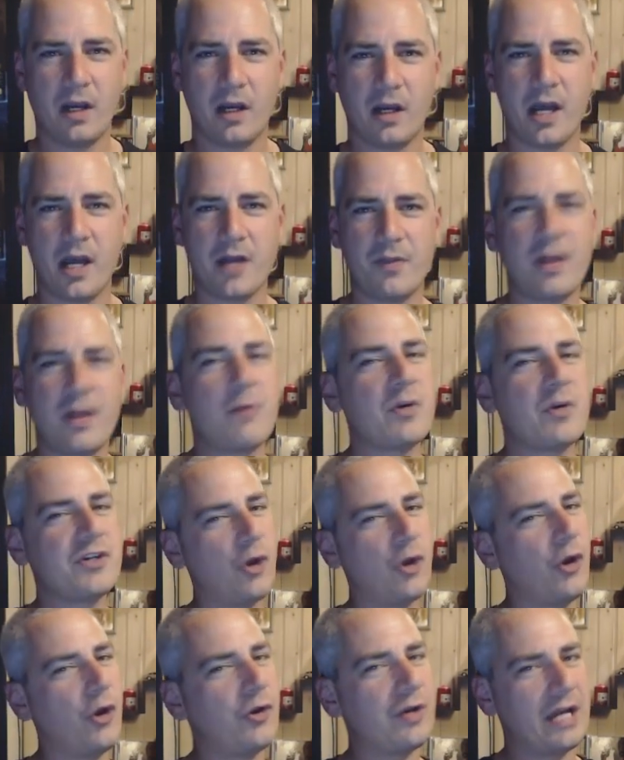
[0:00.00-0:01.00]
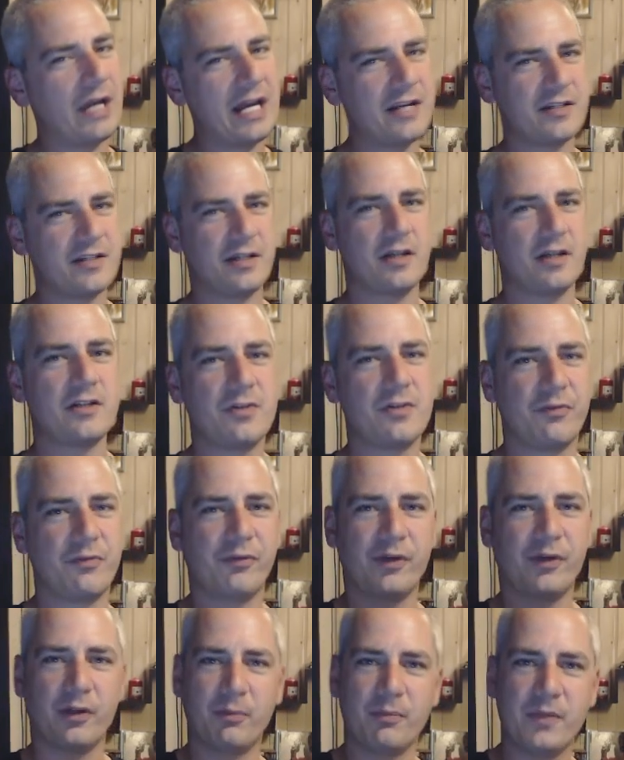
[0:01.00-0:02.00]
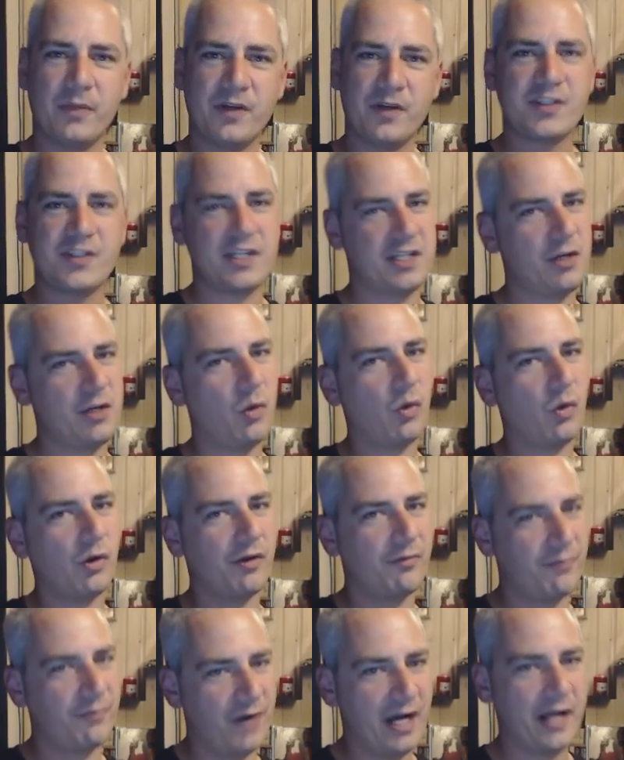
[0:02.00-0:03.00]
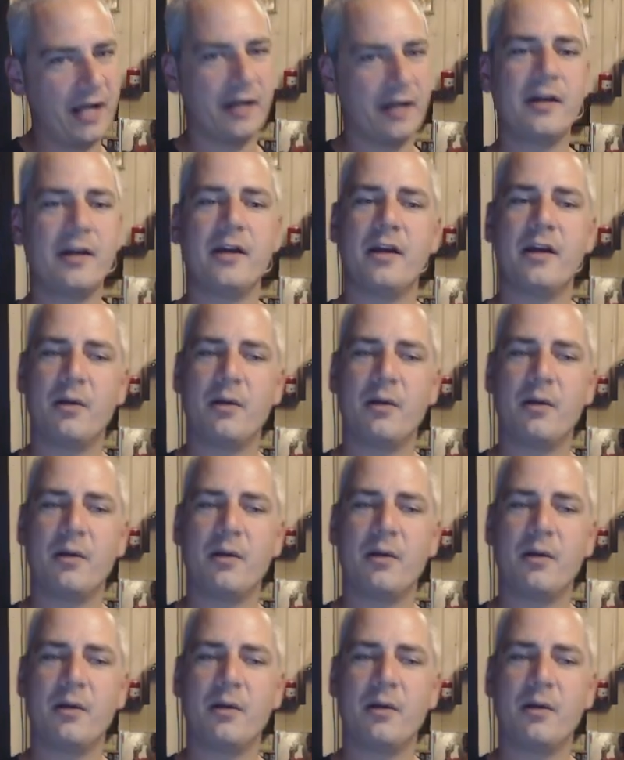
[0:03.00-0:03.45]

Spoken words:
And they returned later to film City Hall on Fire,